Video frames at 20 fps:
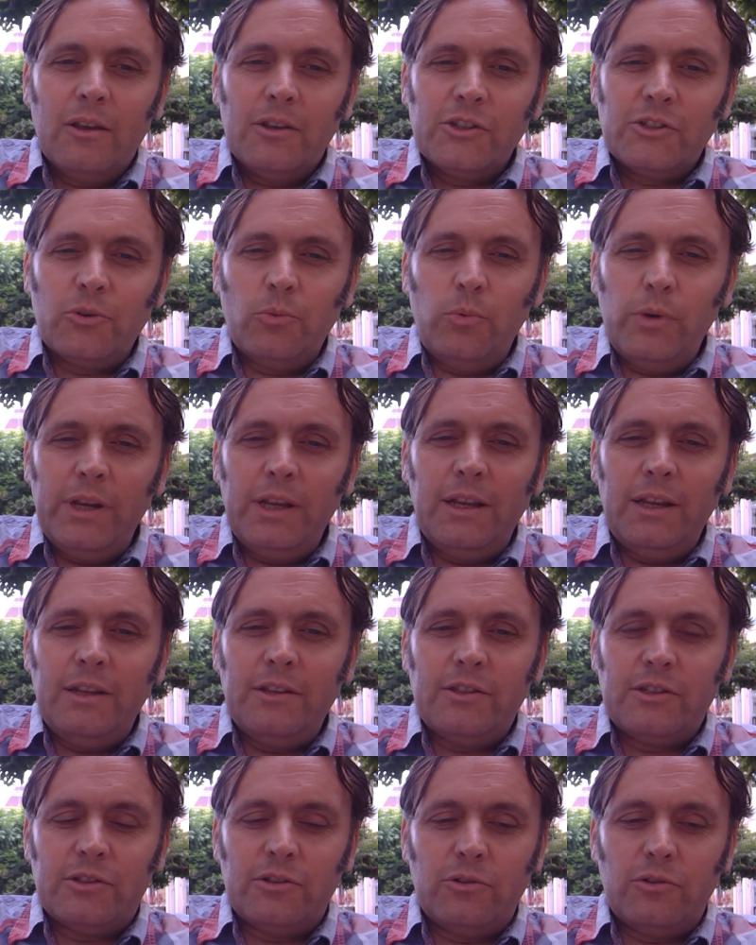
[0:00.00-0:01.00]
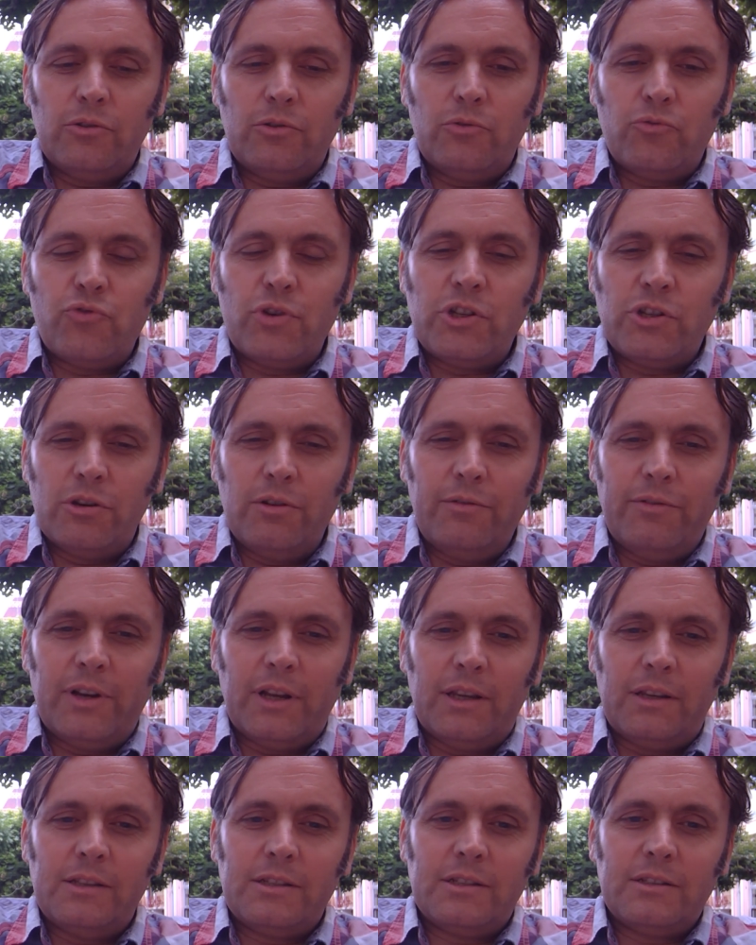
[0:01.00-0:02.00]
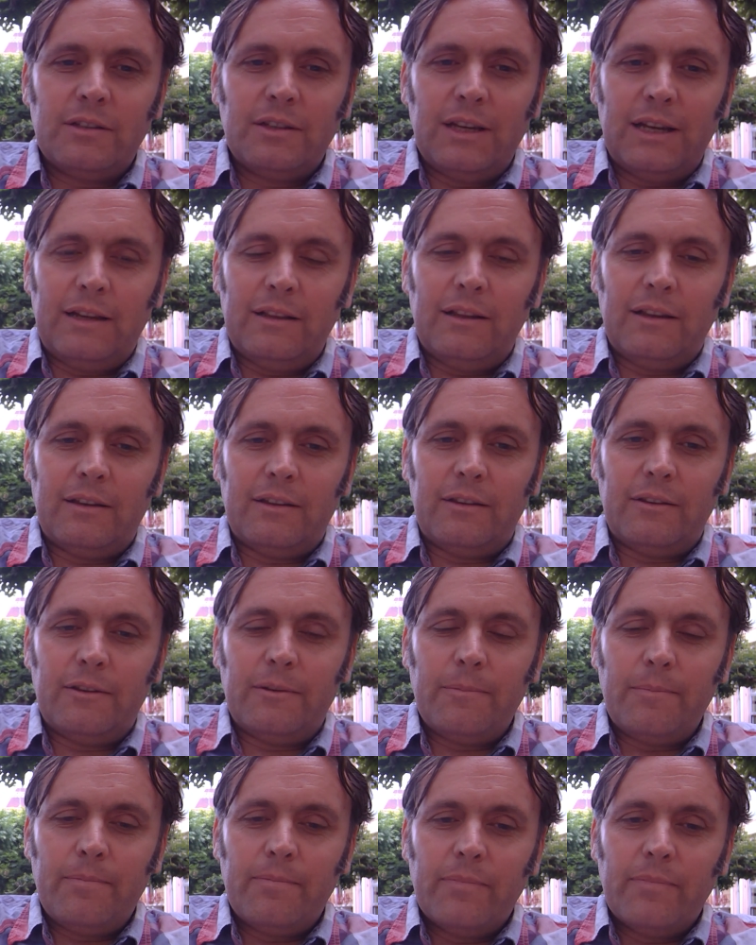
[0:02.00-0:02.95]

So we need to rejuvenate our land.